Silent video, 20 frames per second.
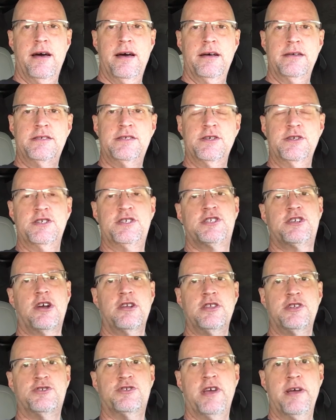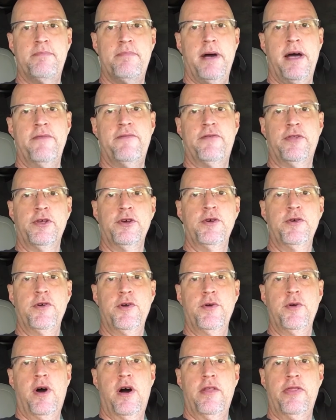So to start the trip, I
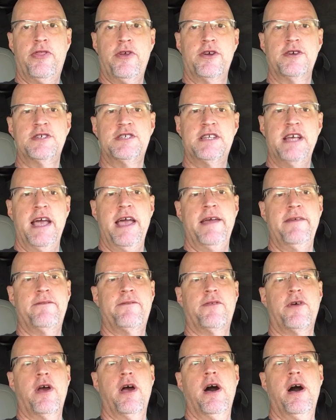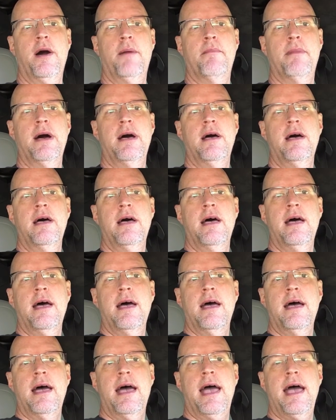flew on Thursday from
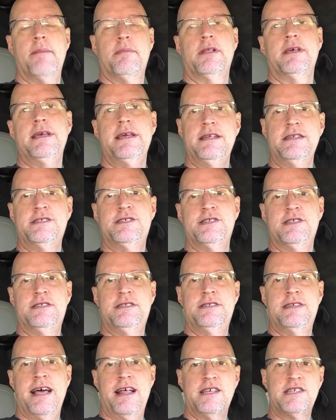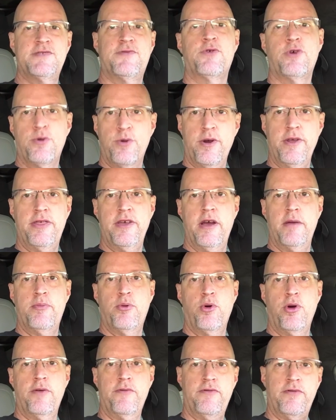Abilene to Dallas-Fort Worth
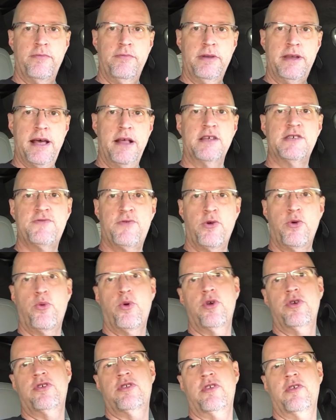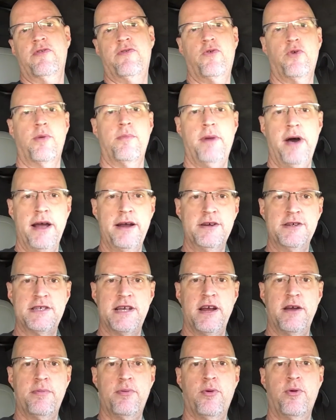Airport, from Dallas-Fort Worth to Fort
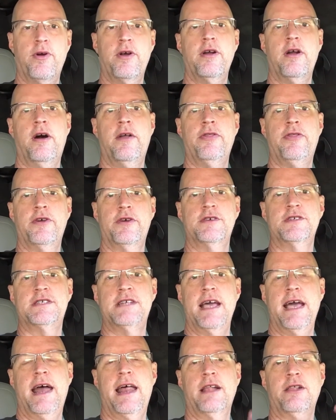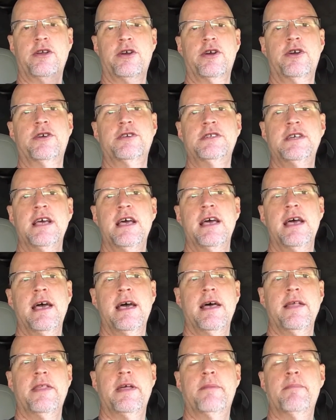Myers Airport on Thursday. I learned
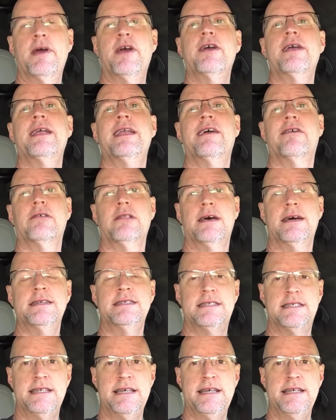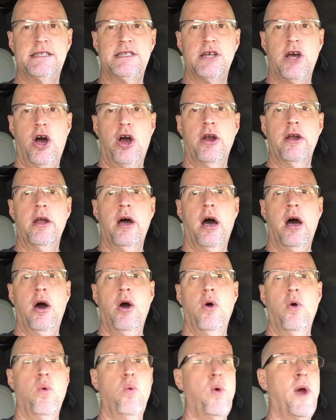that American Airlines seats are
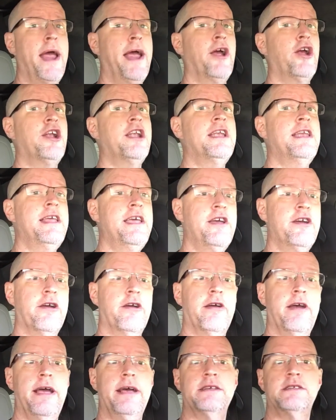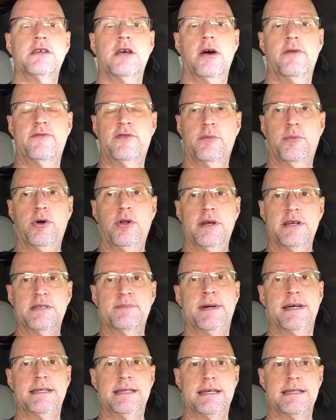nowhere near as comfortable
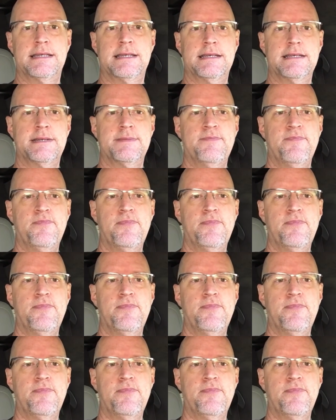as my Teslas.